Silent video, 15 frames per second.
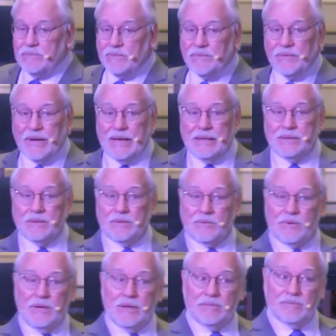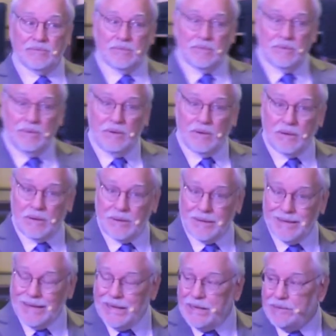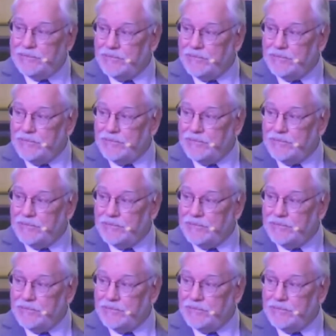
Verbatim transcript: they eat the tree of life.